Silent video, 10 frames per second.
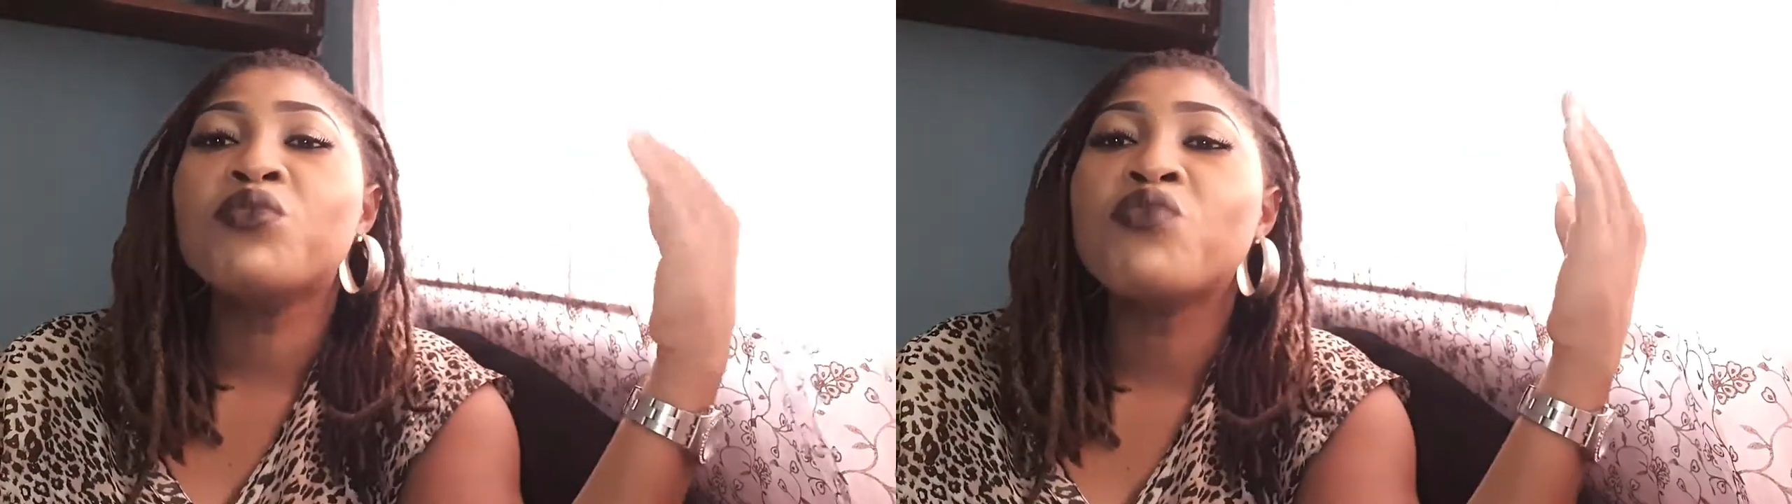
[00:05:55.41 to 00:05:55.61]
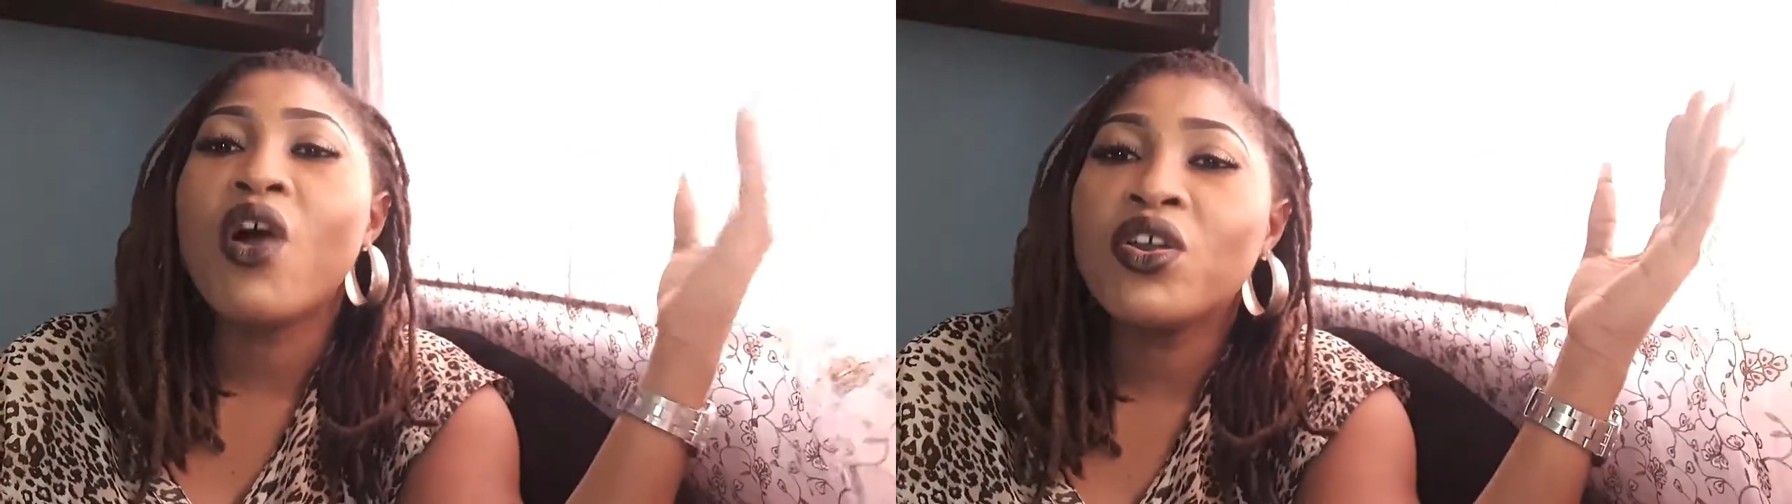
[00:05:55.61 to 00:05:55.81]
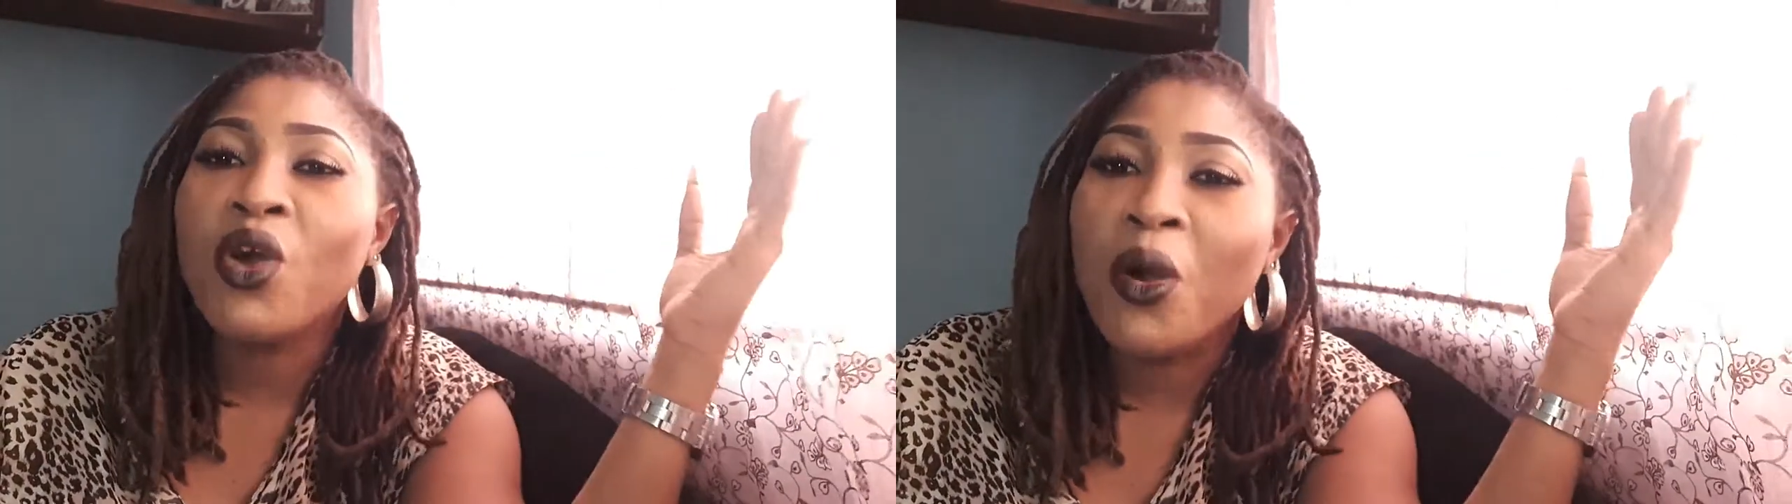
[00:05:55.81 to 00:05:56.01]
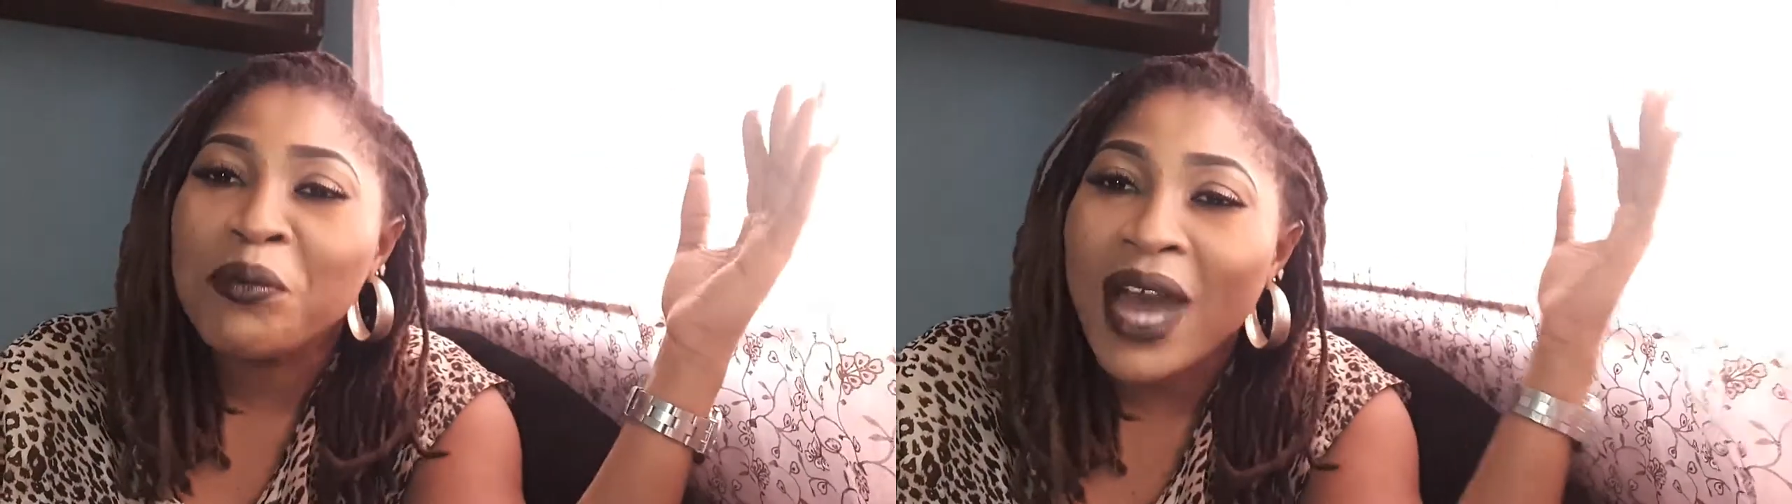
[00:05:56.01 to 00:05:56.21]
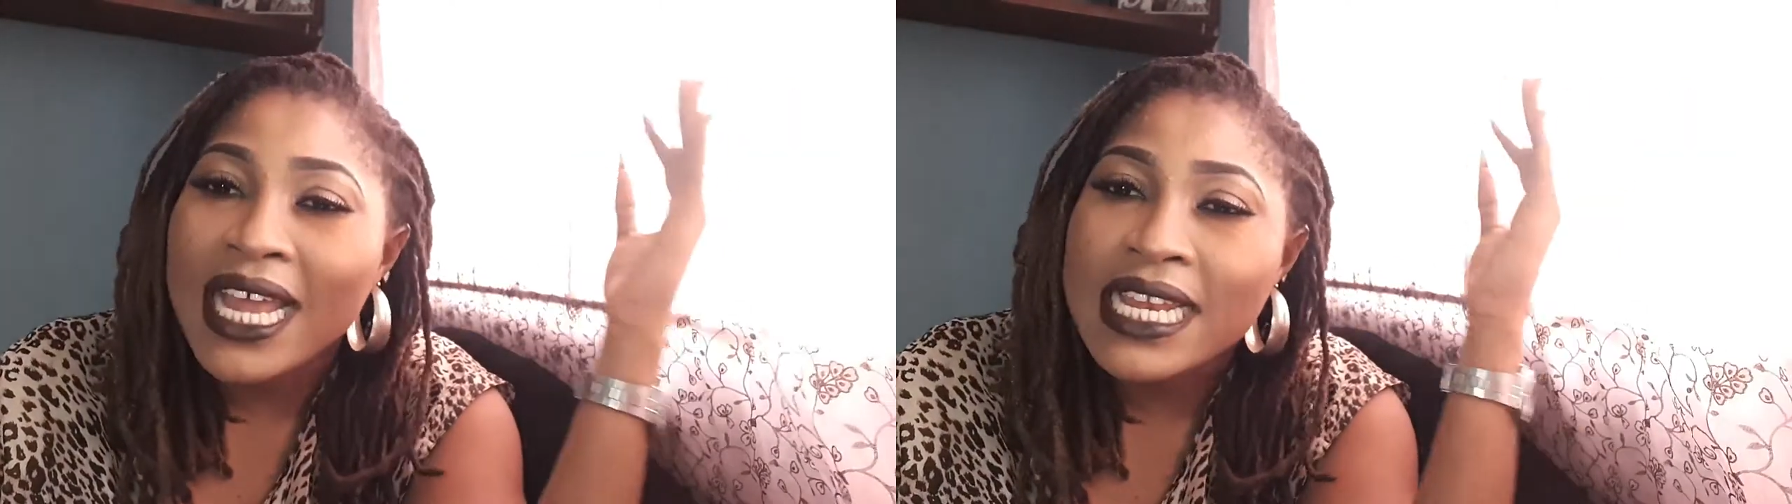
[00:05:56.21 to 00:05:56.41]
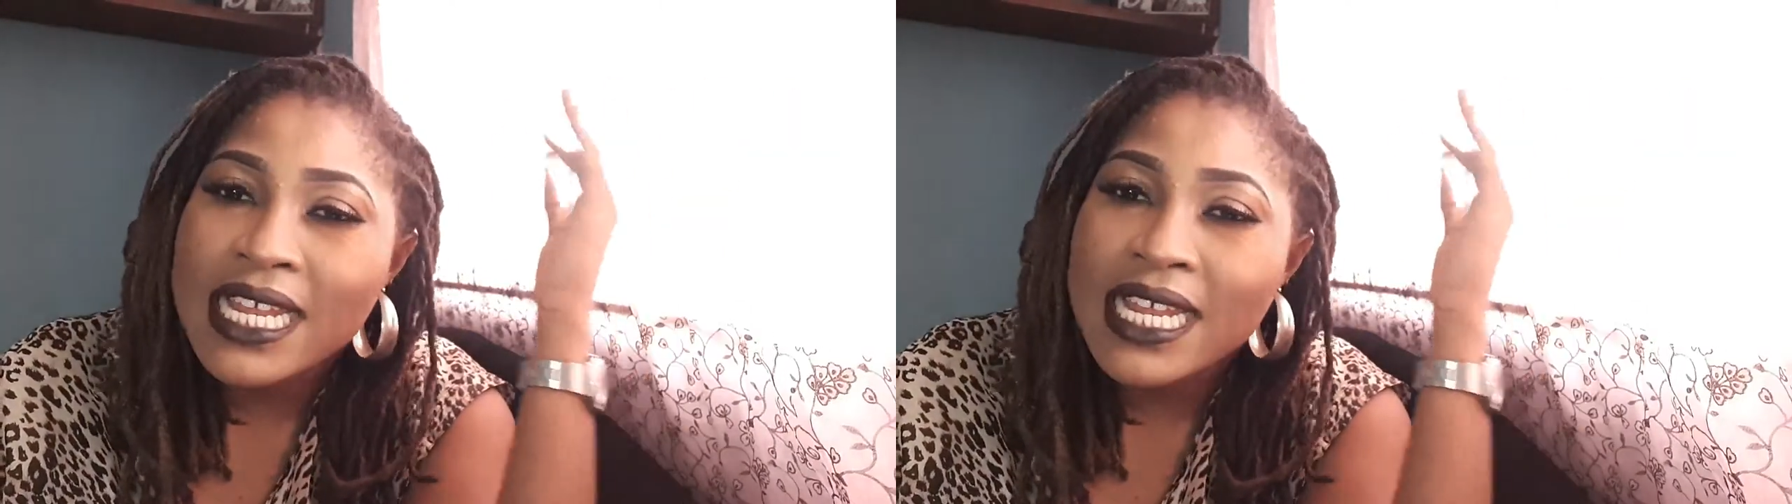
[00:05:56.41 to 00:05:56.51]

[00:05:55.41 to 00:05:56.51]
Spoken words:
one on my